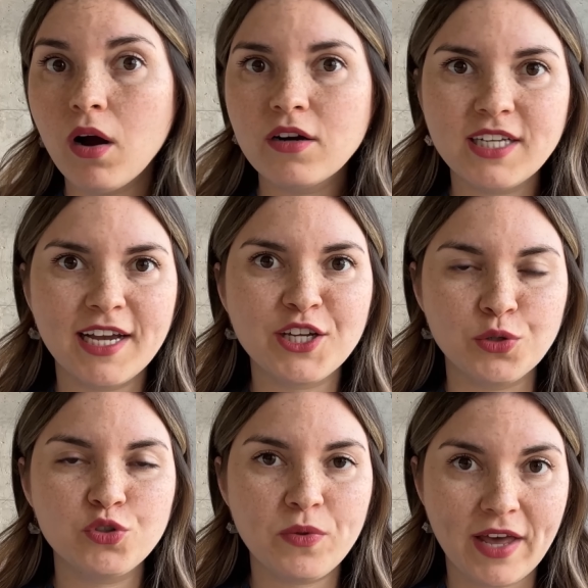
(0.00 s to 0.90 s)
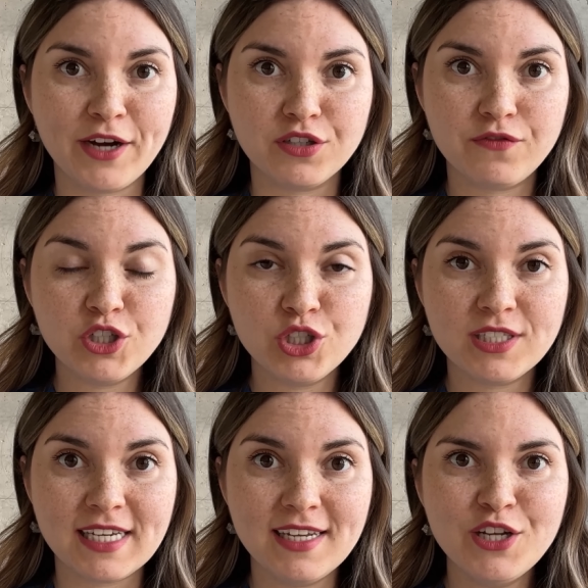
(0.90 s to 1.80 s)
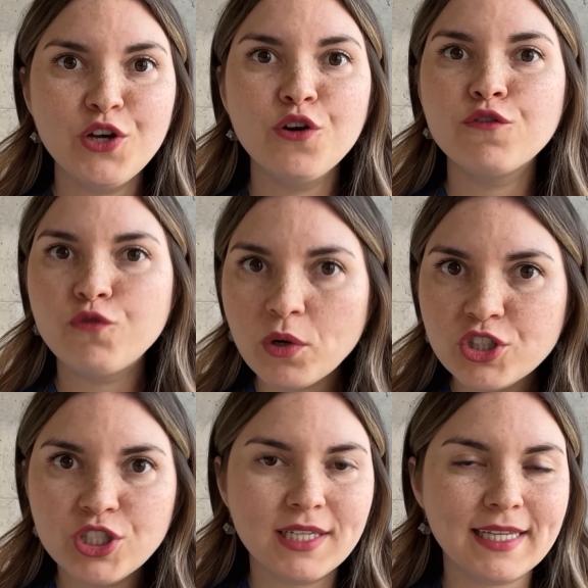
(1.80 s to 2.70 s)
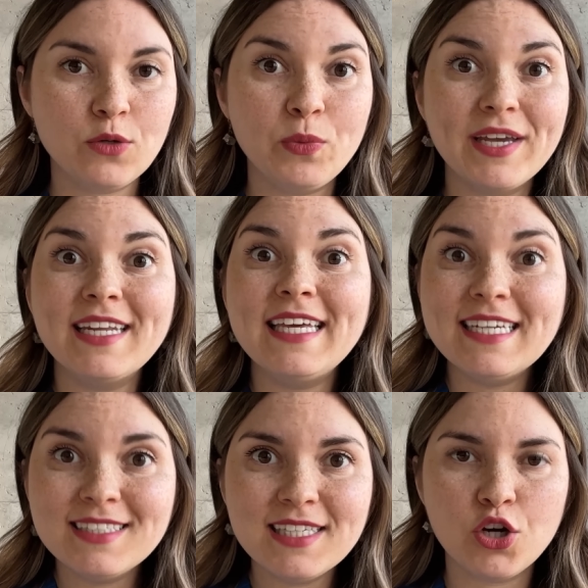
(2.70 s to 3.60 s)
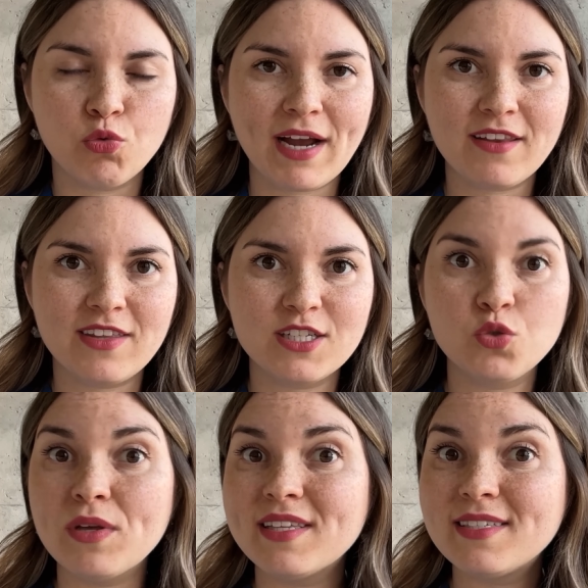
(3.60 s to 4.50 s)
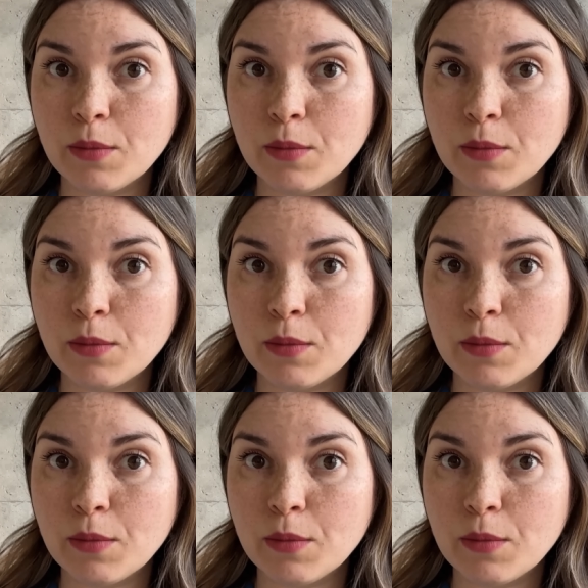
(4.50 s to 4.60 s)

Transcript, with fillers: are diagnosed with iron deficiency, fortunately, we can easily correct this with